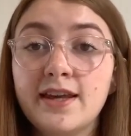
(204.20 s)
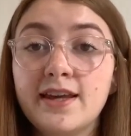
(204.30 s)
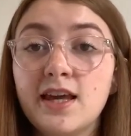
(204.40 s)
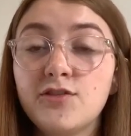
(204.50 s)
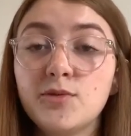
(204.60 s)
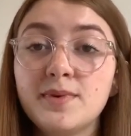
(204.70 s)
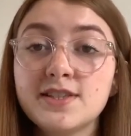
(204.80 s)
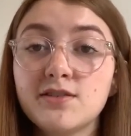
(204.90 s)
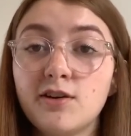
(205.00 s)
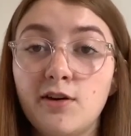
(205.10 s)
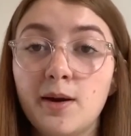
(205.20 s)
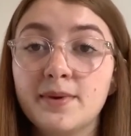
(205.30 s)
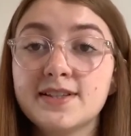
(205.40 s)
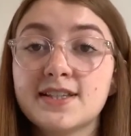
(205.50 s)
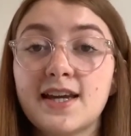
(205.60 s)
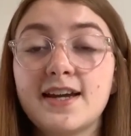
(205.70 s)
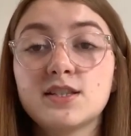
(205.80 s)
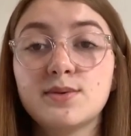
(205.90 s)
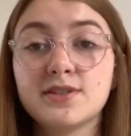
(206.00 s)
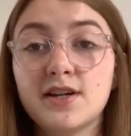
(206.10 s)
If you've missed the requirements to get
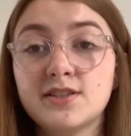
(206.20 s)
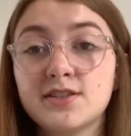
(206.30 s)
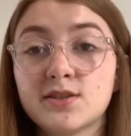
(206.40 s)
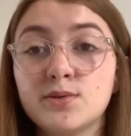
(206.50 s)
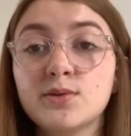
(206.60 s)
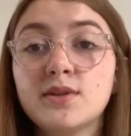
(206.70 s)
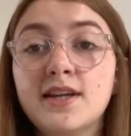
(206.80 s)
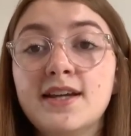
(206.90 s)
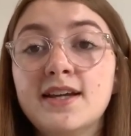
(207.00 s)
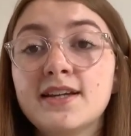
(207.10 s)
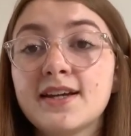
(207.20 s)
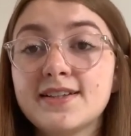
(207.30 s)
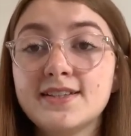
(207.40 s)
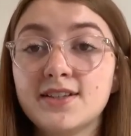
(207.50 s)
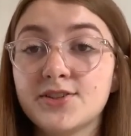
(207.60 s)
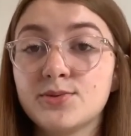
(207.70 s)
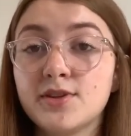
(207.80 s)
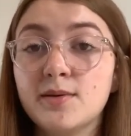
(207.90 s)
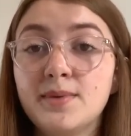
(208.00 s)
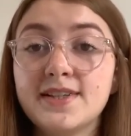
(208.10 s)
into a certain school, get in touch with
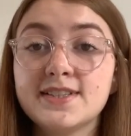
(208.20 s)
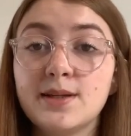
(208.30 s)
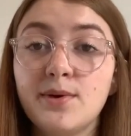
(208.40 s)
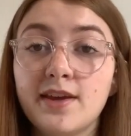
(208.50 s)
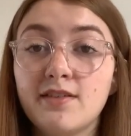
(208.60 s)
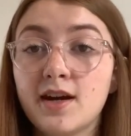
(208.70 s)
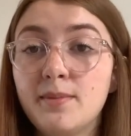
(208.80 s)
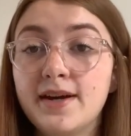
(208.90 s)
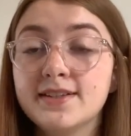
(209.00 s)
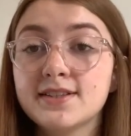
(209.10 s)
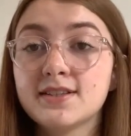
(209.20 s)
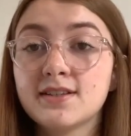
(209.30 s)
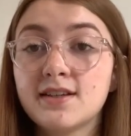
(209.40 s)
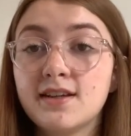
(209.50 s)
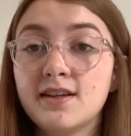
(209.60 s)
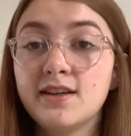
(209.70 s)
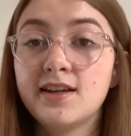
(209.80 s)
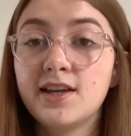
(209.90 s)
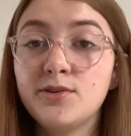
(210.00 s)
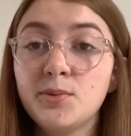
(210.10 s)
them and see what they recommend.
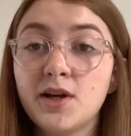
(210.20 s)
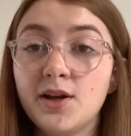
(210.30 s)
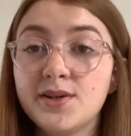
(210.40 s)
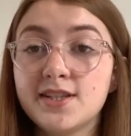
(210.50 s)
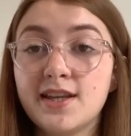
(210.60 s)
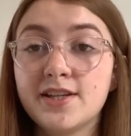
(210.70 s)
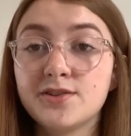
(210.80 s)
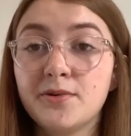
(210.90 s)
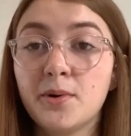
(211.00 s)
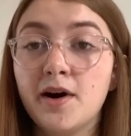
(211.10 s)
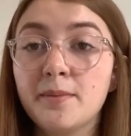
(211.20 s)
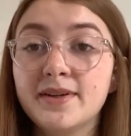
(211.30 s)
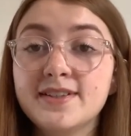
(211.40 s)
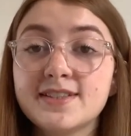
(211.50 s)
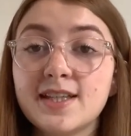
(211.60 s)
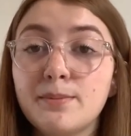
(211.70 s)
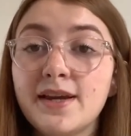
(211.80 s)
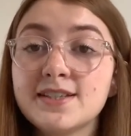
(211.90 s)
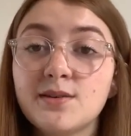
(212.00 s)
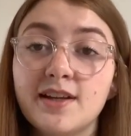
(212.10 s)
If you were close to the entry requirements, they may
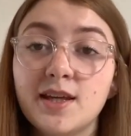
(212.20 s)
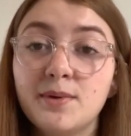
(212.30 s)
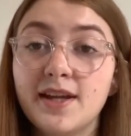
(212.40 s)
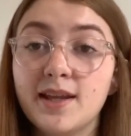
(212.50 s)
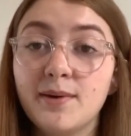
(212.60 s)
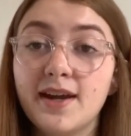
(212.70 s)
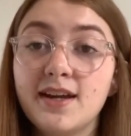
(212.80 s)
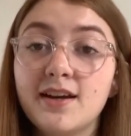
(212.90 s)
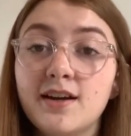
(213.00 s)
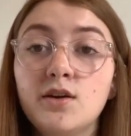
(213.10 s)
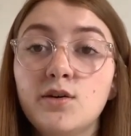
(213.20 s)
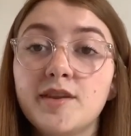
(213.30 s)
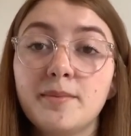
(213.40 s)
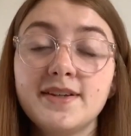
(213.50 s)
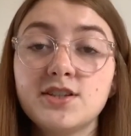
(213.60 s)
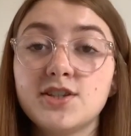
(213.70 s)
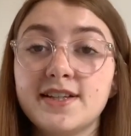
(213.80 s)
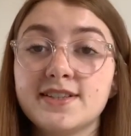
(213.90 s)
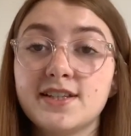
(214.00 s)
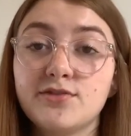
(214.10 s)
still let you in anyway, or they may
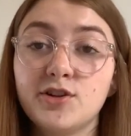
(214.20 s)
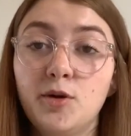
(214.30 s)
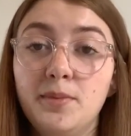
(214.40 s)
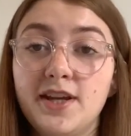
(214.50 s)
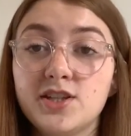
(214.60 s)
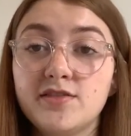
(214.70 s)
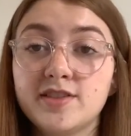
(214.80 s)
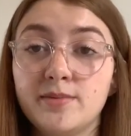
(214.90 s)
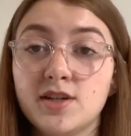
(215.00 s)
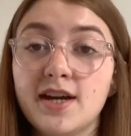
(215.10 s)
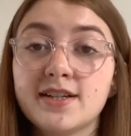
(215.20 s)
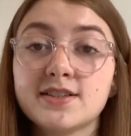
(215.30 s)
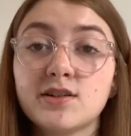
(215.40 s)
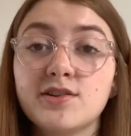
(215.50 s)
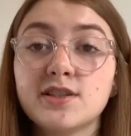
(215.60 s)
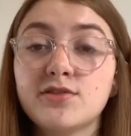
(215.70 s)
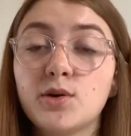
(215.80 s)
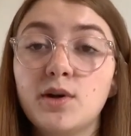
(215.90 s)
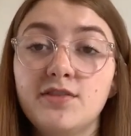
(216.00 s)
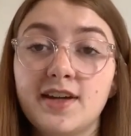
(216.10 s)
suggest a different combination of subjects or a different
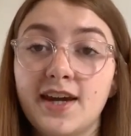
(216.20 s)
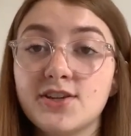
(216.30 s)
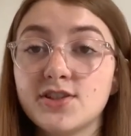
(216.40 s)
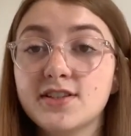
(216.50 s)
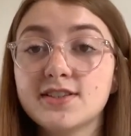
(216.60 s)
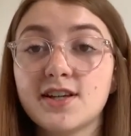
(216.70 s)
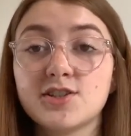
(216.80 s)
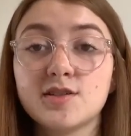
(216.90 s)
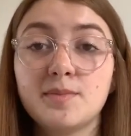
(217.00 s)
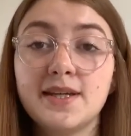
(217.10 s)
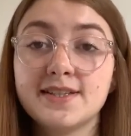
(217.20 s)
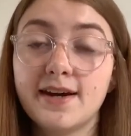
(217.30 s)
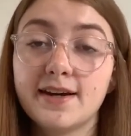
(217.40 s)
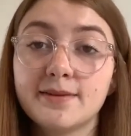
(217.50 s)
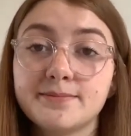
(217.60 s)
qualification such as a BTEC.